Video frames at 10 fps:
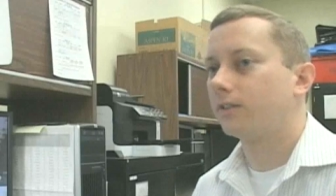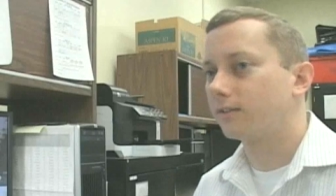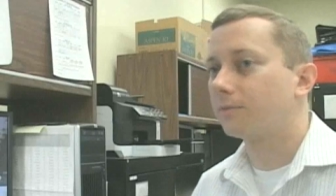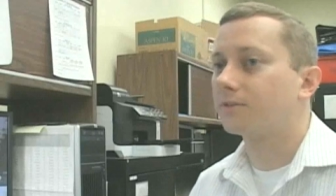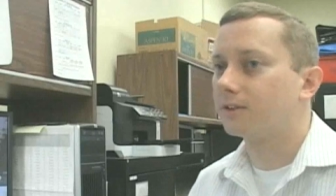
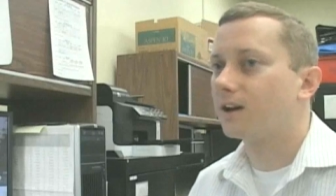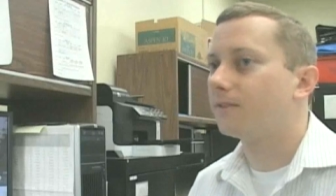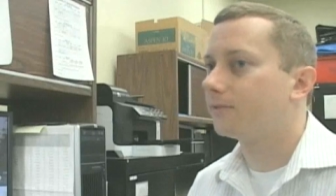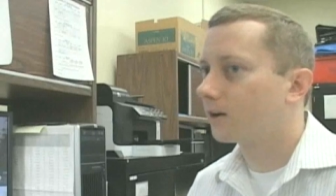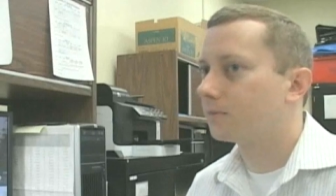That's something that
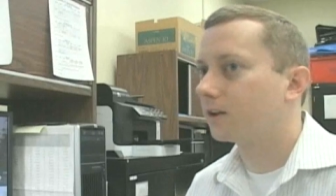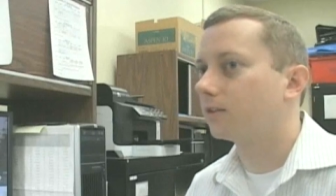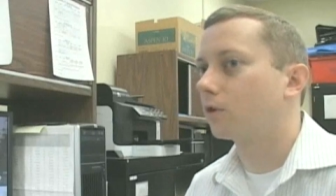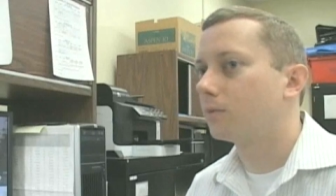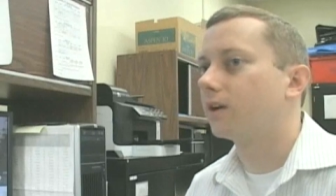not very
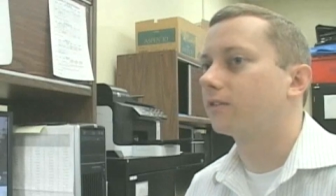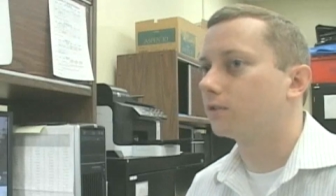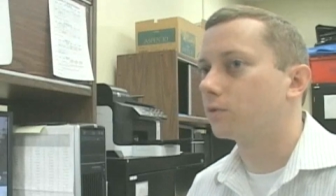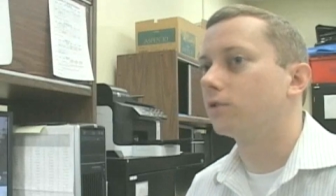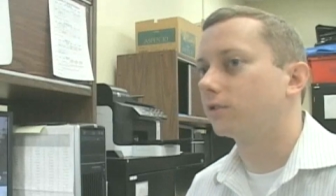many robots
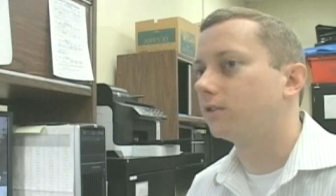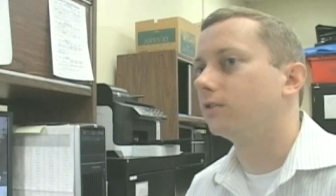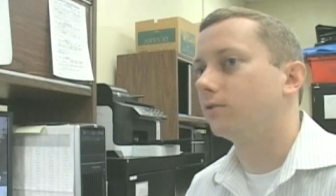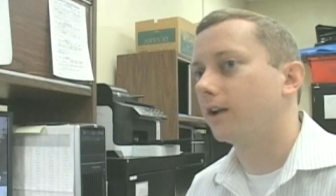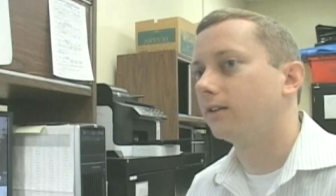in the world
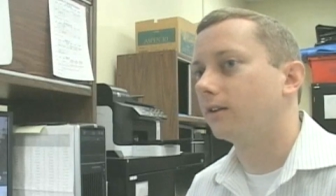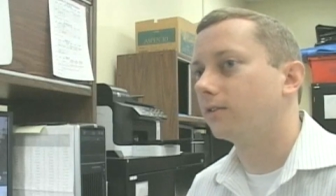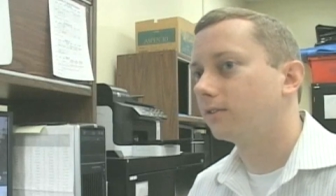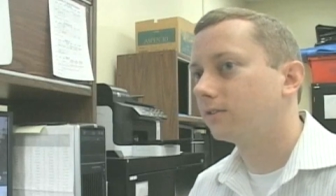can do right now.